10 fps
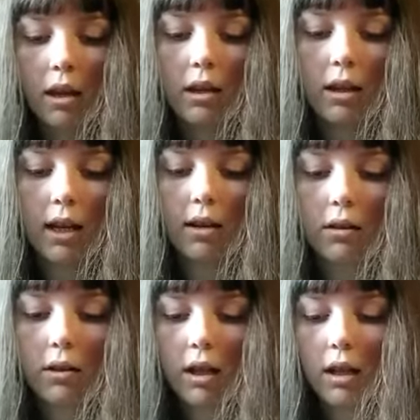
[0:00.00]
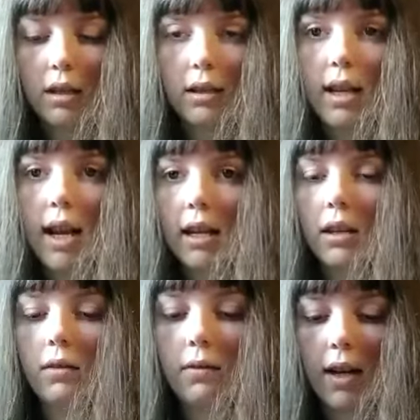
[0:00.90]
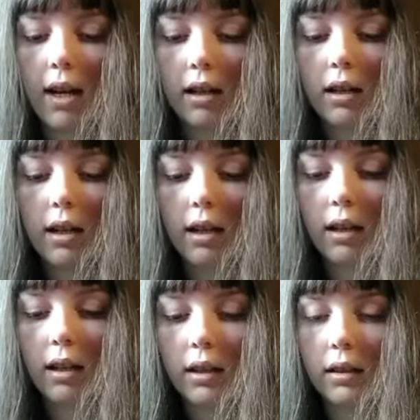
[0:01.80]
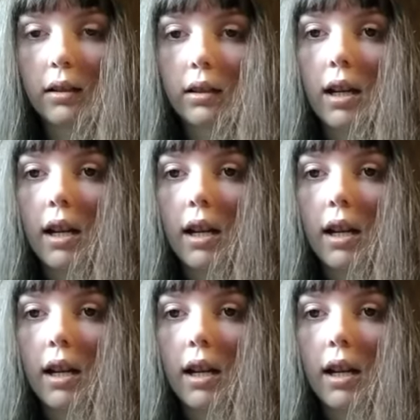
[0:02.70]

Now, the second thing is